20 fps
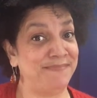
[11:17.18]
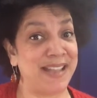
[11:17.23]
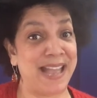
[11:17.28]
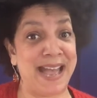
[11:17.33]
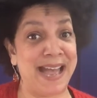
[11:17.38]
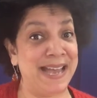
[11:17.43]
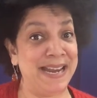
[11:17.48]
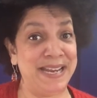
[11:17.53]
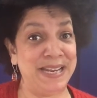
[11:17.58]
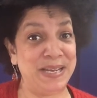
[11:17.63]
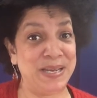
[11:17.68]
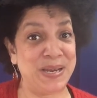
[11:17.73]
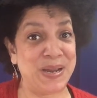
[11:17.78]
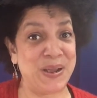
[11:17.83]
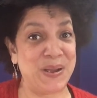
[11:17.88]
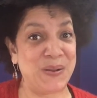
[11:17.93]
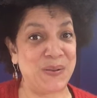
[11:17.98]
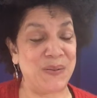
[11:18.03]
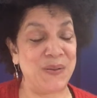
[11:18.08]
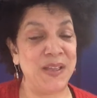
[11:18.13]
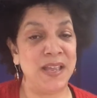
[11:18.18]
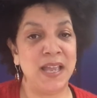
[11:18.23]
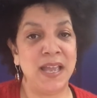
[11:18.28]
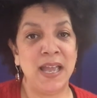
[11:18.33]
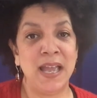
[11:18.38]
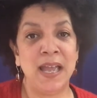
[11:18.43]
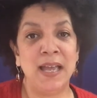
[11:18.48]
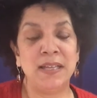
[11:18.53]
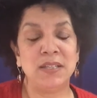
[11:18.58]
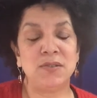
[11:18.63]
I didn't know.
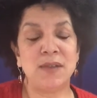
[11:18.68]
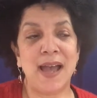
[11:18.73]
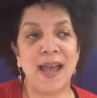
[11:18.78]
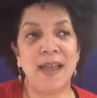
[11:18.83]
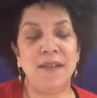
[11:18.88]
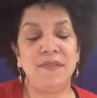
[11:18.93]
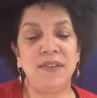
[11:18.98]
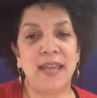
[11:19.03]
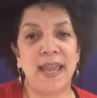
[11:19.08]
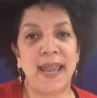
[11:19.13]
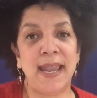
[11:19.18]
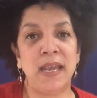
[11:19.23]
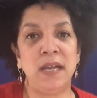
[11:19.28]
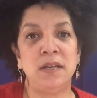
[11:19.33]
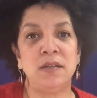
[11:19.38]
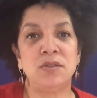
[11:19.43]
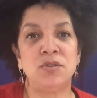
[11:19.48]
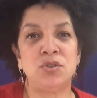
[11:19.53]
So I have gained